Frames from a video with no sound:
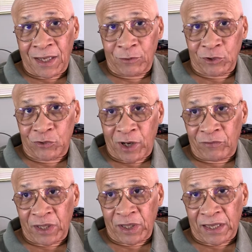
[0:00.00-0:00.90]
I was
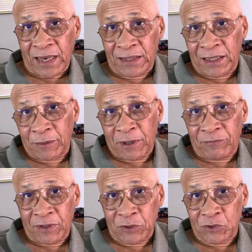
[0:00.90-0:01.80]
driving a Cadillac,
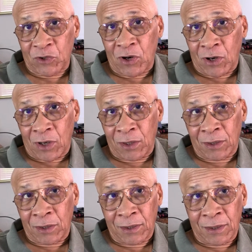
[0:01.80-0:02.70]
my father's
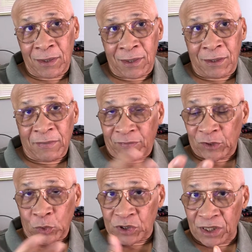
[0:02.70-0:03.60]
car. My
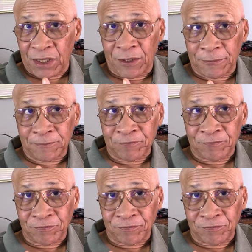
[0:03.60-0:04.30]
father was here.